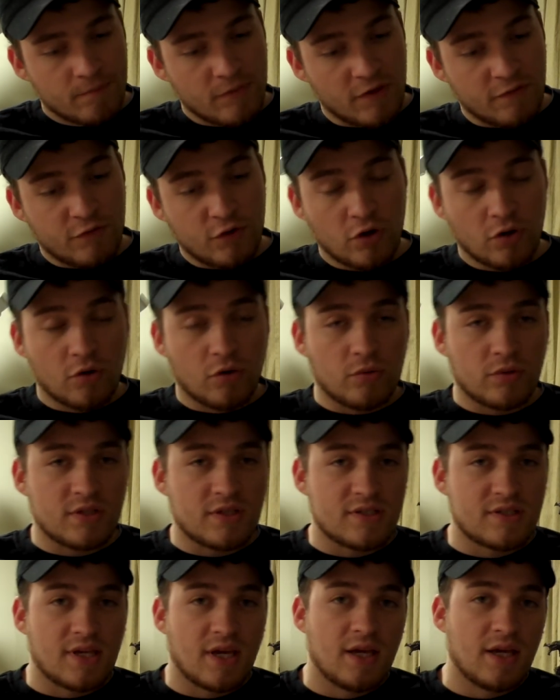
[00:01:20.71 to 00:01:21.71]
If you don't know what
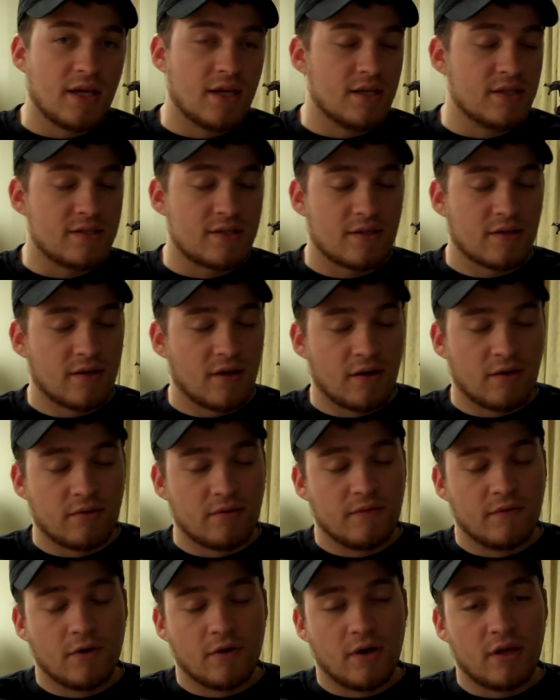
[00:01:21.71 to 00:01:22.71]
Disgaea is, I don't
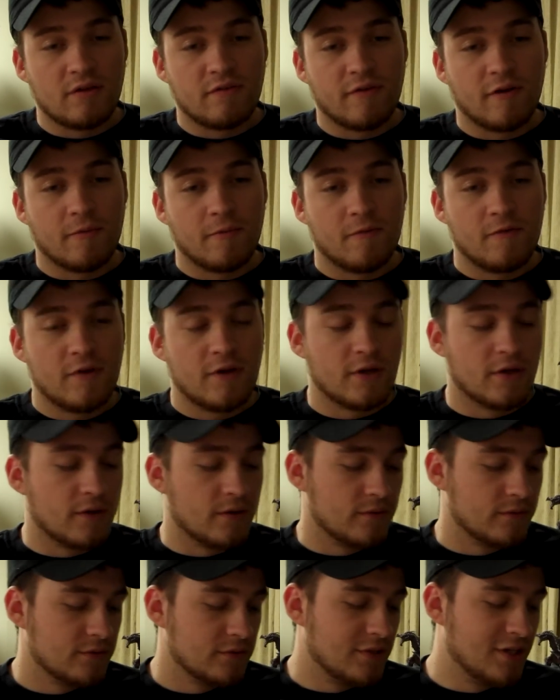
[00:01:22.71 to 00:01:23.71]
even know how you found my
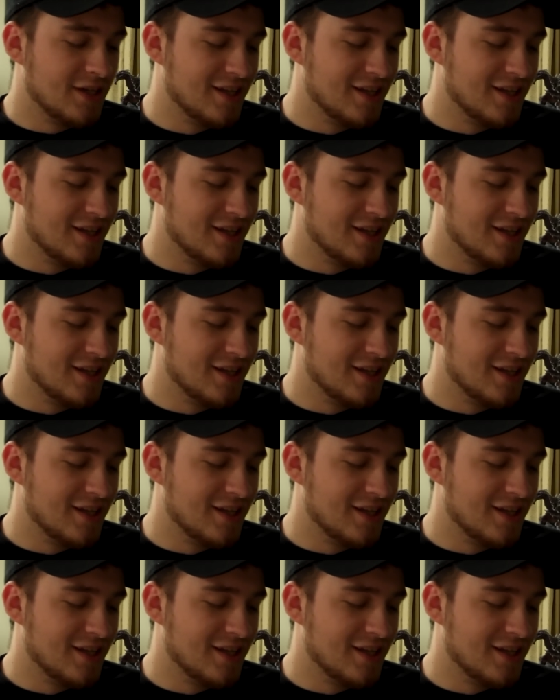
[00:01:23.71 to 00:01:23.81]
video.